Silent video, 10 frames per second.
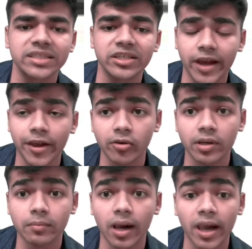and
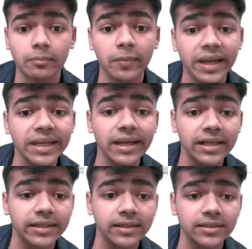Trichoderma and many
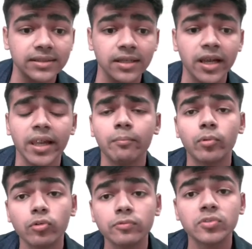others
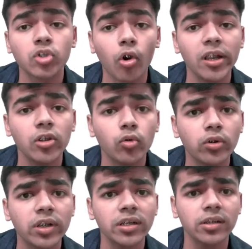improve soil
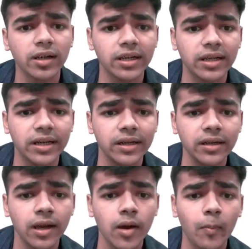nutrient content
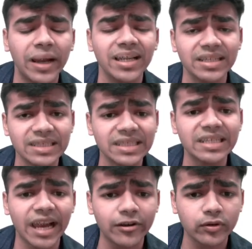by increasing
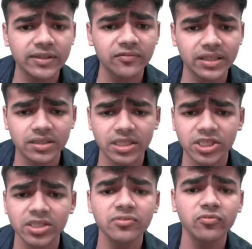nitrogen
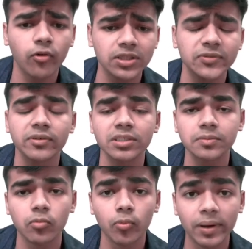fixation, phosphorus
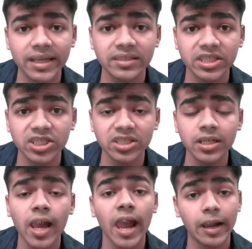mobilization
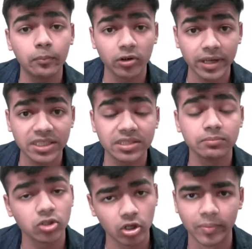and potassium
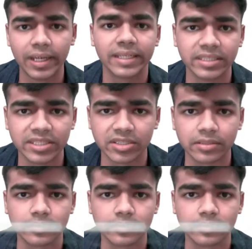solubilization.